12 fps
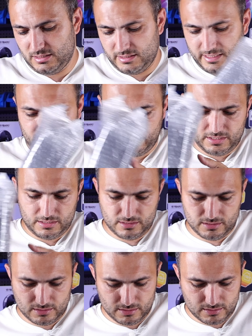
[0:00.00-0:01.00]
Let me
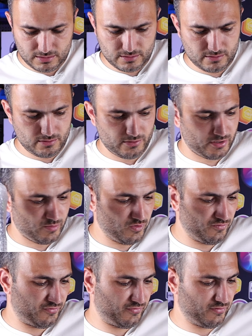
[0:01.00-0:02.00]

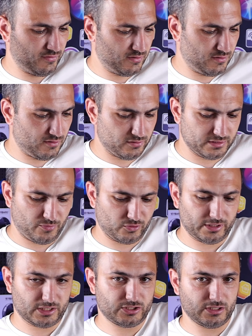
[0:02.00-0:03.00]
remove all the
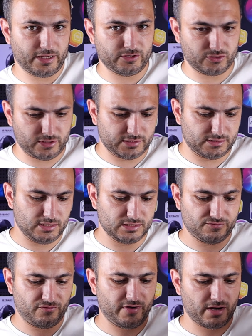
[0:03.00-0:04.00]
protection. As you can see, it's
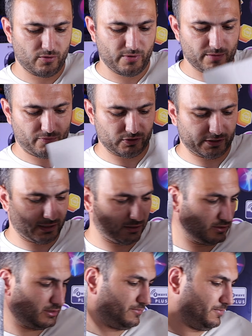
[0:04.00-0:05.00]
very well
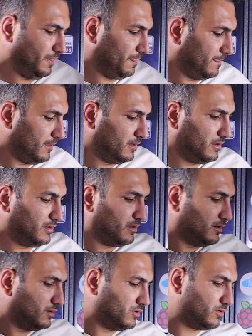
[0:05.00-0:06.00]
protected.
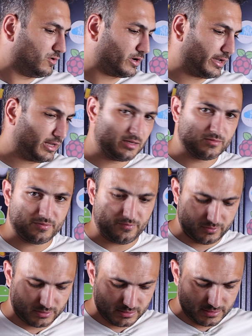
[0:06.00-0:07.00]
Okay, let me
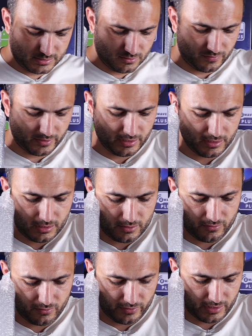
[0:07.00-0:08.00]
put this over here.
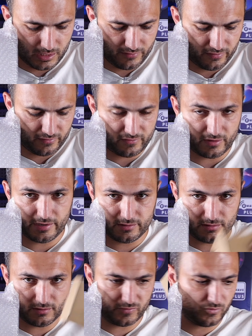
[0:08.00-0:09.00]
We have
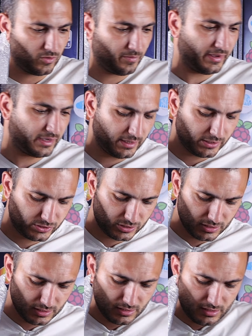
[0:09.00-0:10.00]
inside a small package
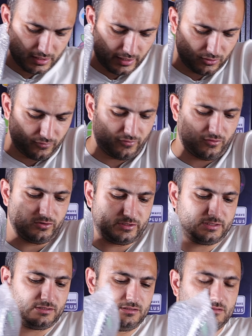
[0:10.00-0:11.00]
and of
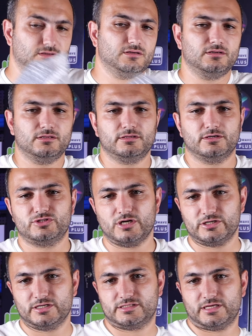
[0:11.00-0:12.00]
course the
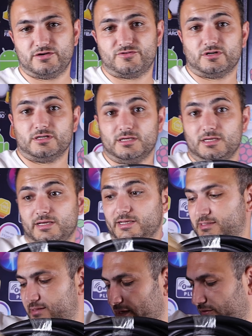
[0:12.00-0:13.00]
charging station
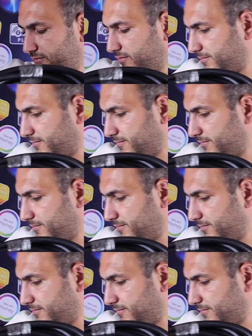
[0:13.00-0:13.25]
itself.